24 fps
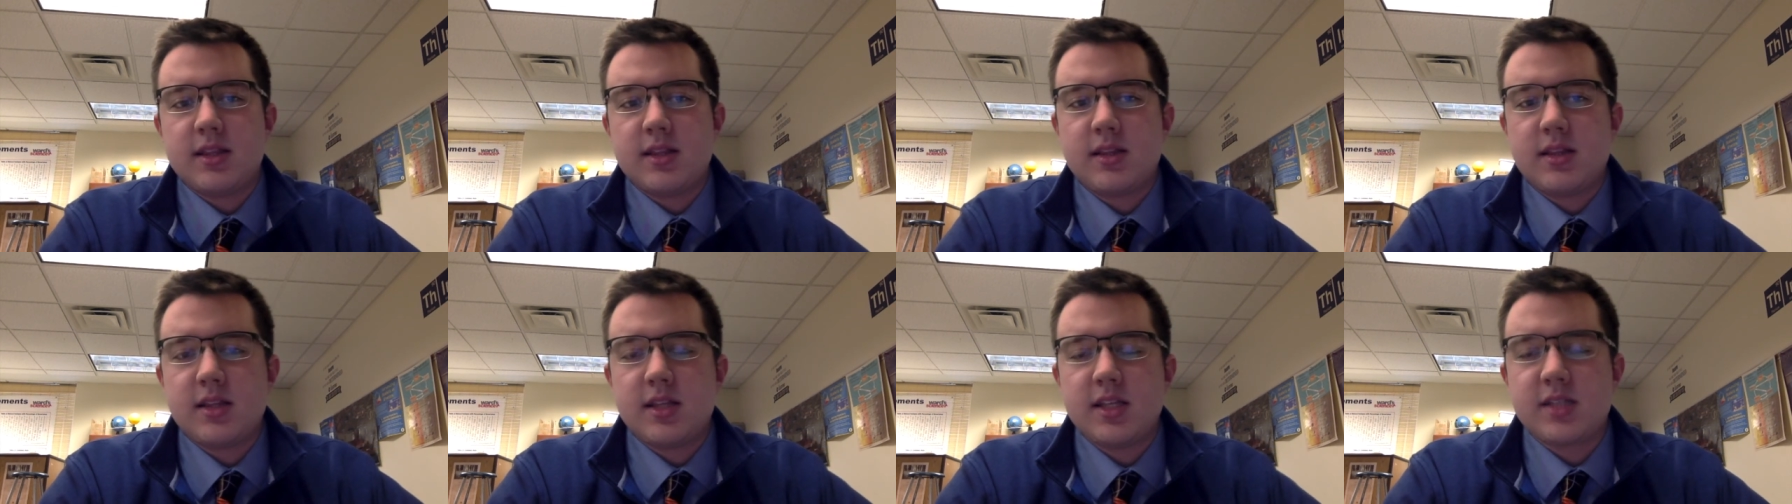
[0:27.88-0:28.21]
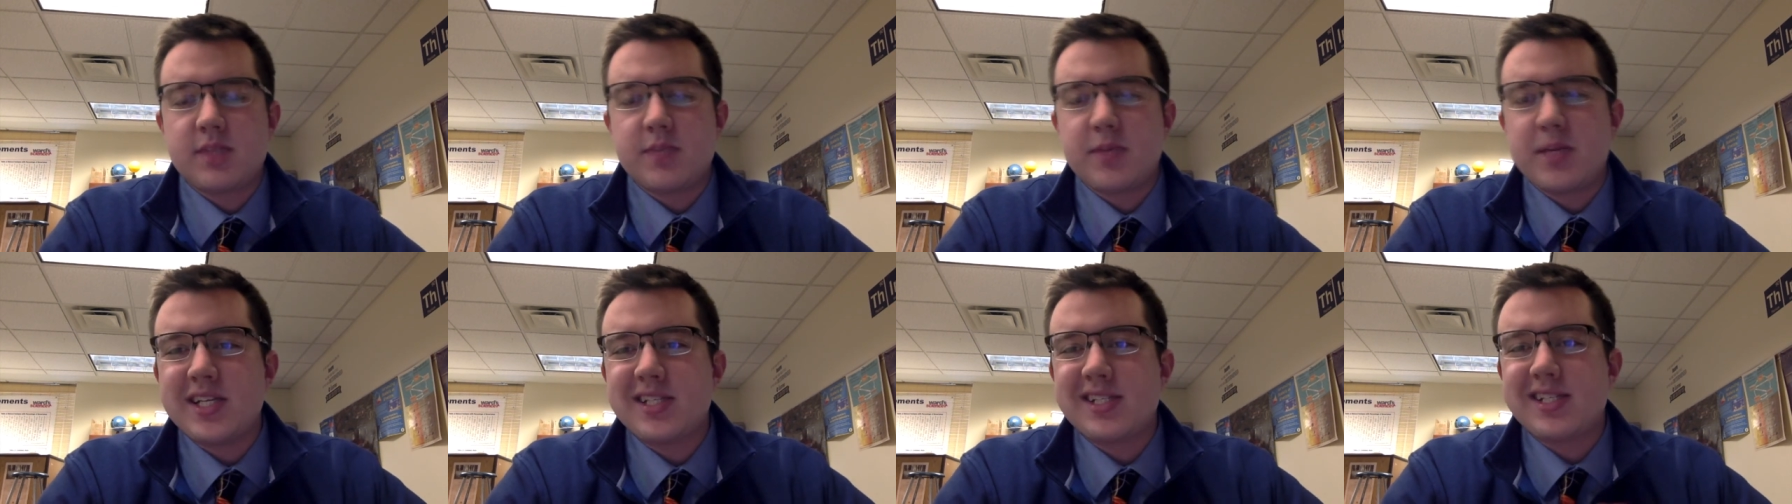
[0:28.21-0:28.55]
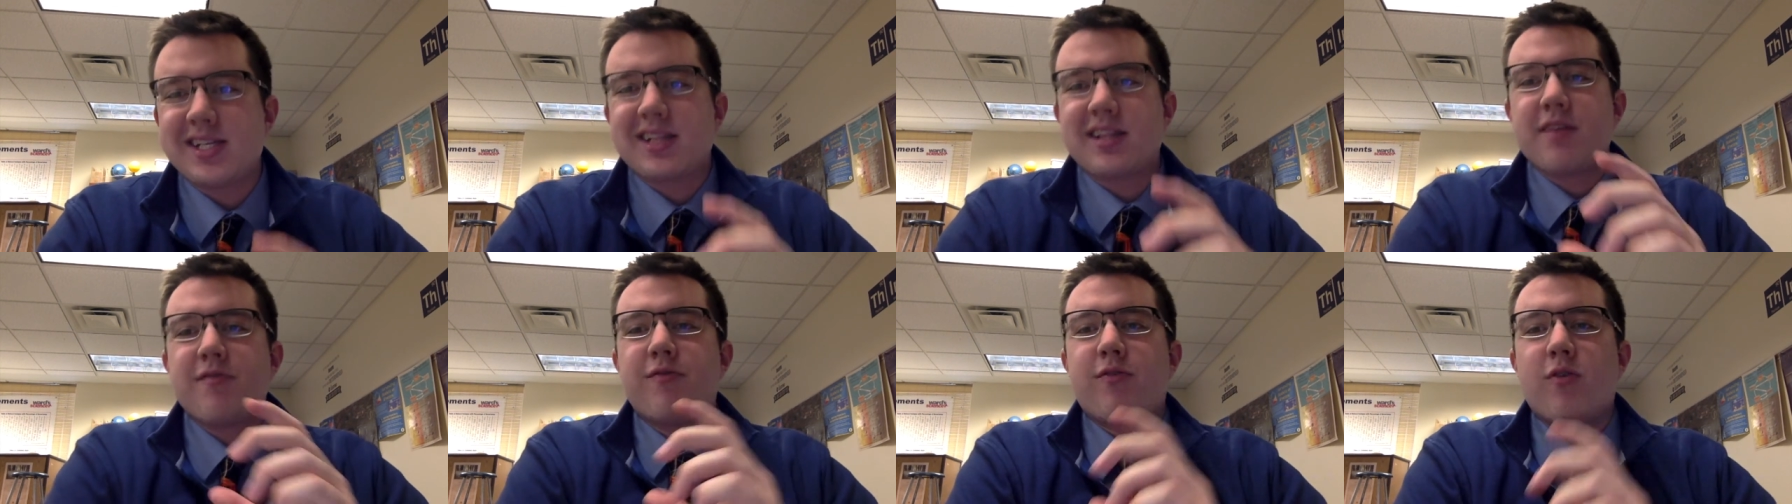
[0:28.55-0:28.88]
This means
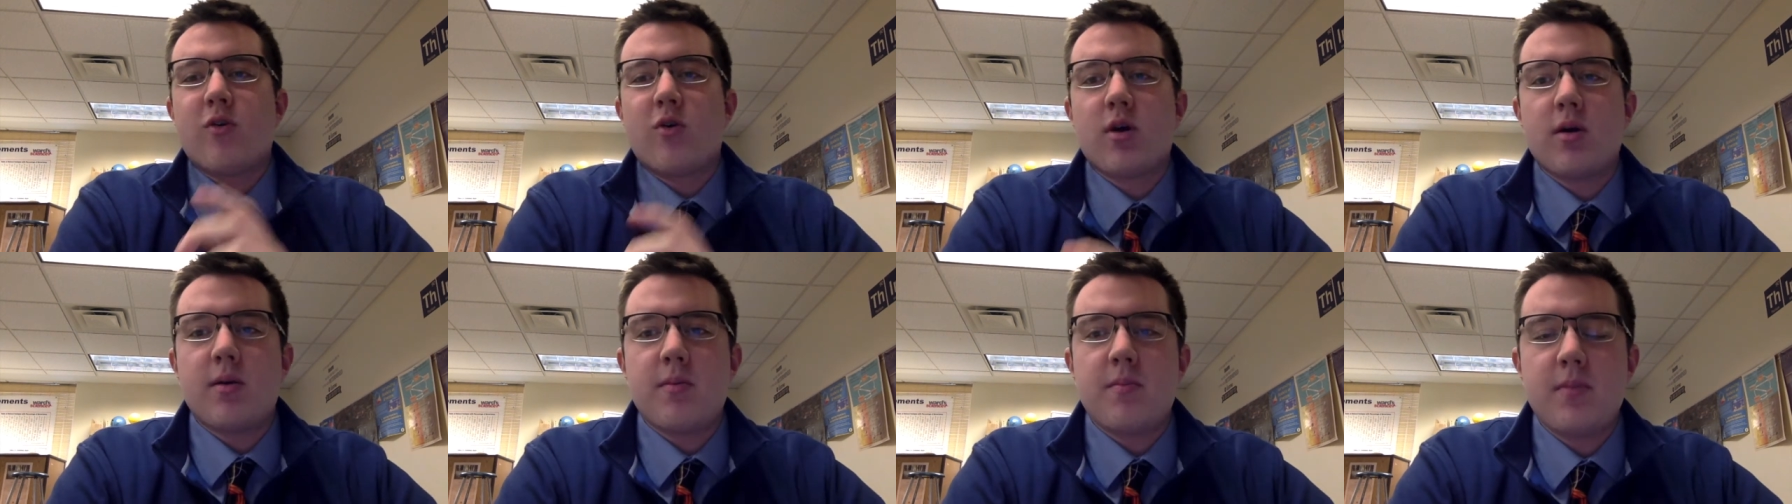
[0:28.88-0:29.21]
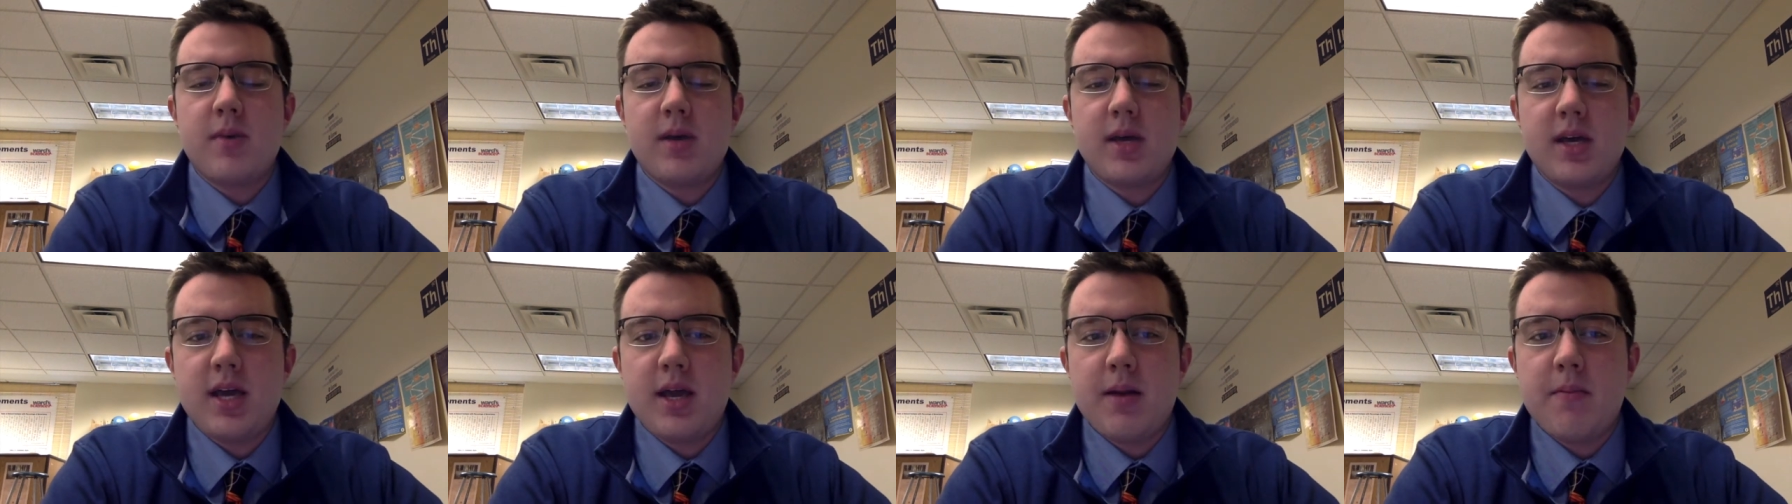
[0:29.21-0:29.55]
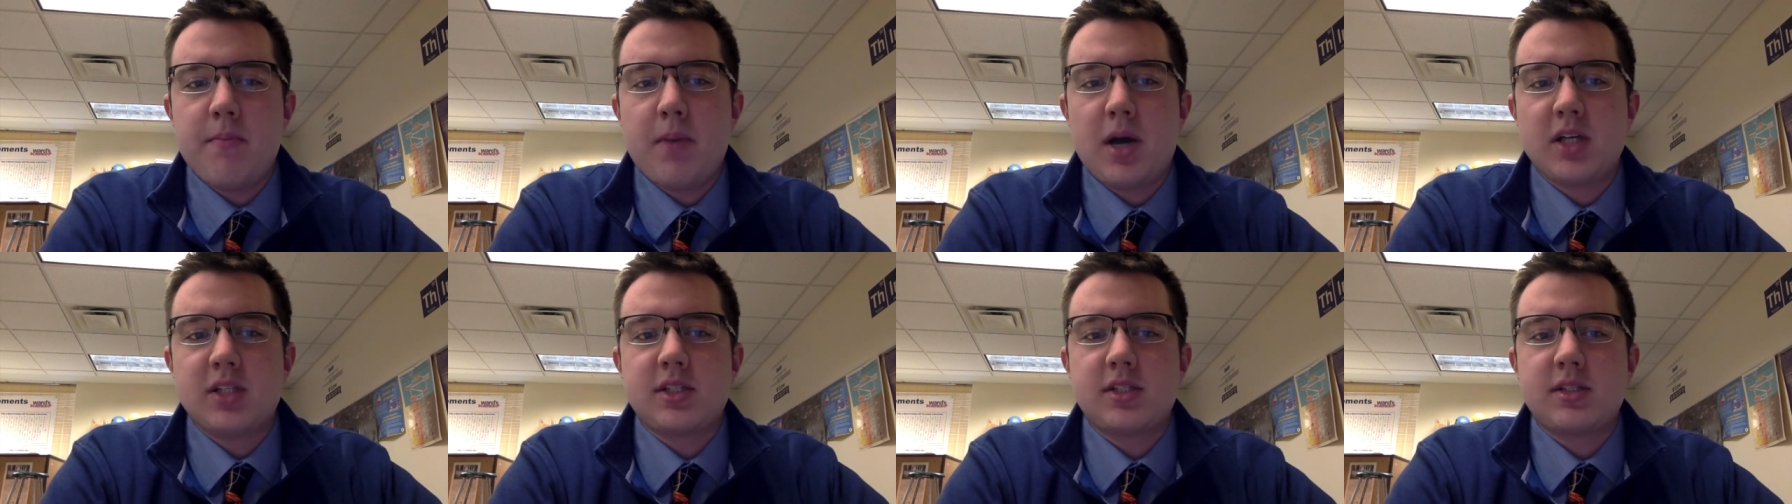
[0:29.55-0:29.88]
that they form in
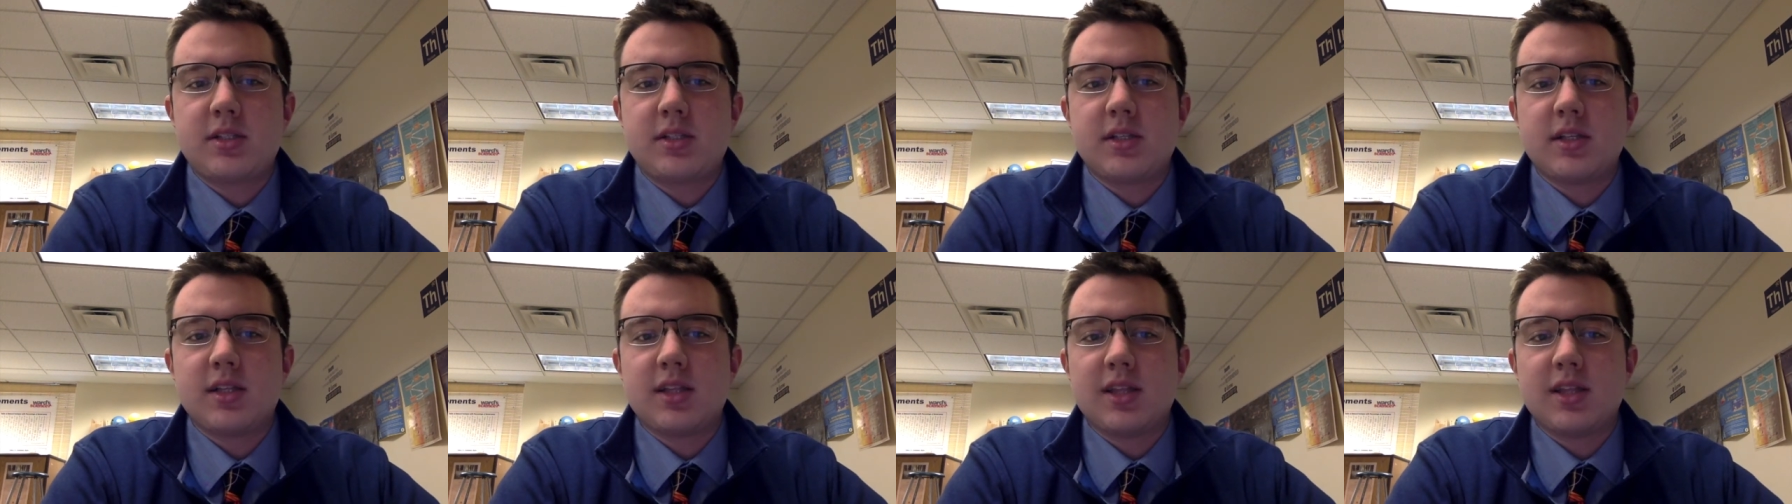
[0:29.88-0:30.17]
much